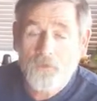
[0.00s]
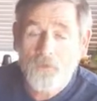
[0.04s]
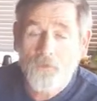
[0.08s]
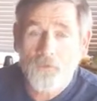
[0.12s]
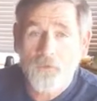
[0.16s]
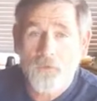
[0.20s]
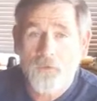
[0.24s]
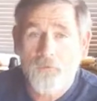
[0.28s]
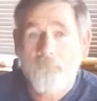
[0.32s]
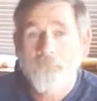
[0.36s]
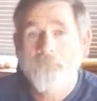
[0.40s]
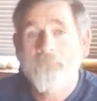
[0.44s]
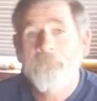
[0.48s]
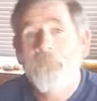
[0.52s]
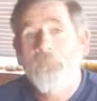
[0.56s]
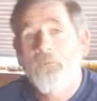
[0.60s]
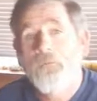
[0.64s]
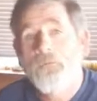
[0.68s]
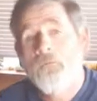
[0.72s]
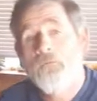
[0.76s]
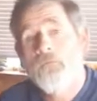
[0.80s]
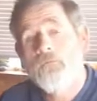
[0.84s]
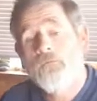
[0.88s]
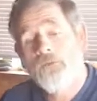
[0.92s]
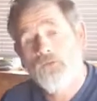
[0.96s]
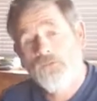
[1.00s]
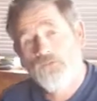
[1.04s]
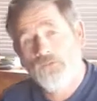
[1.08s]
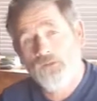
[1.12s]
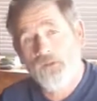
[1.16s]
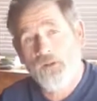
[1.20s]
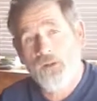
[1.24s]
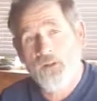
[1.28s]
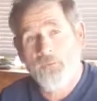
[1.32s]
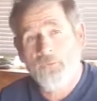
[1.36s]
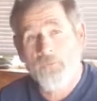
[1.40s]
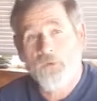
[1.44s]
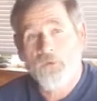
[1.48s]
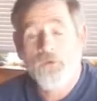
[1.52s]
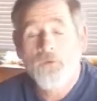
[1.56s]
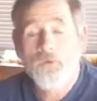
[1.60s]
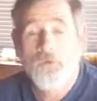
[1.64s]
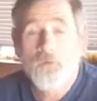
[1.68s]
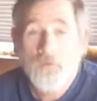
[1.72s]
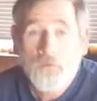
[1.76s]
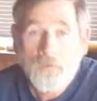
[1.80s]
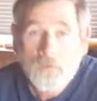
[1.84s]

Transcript: Okay, disclaimer.